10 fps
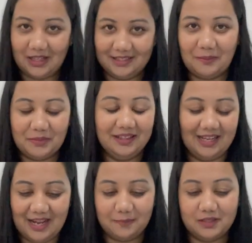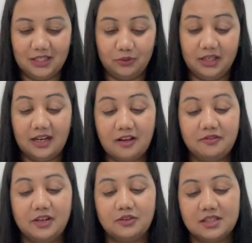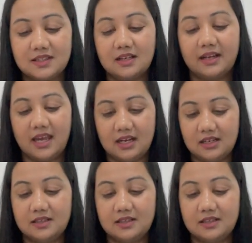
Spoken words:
something that I absolutely love. Now this again